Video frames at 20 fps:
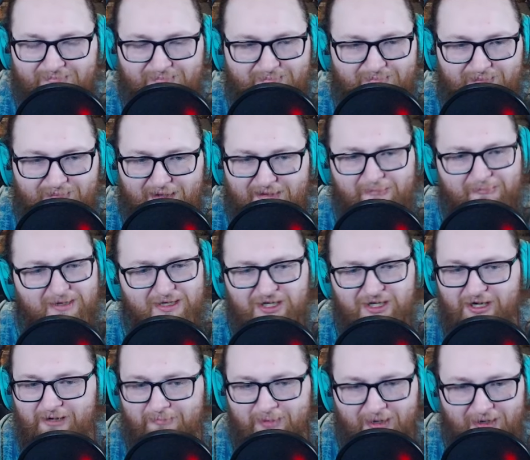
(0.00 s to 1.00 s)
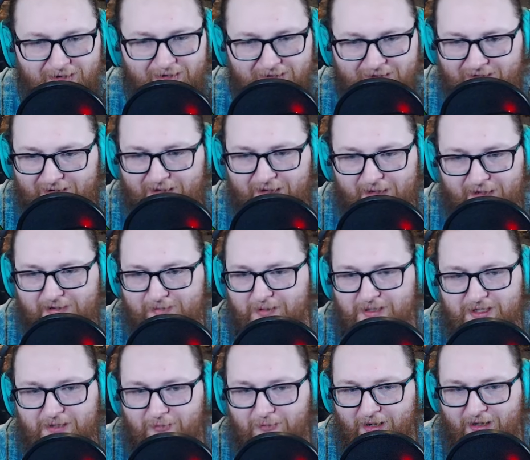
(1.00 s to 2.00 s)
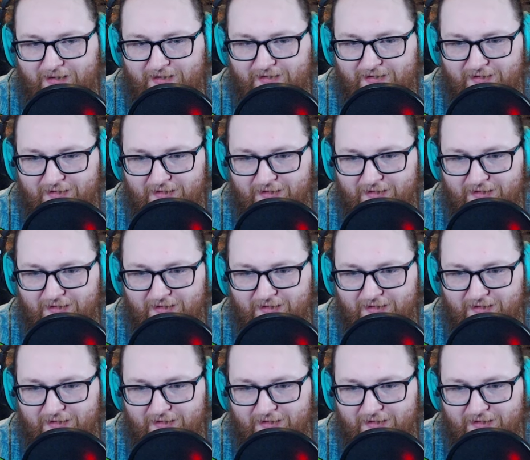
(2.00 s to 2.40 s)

that seems cheap, especially when it's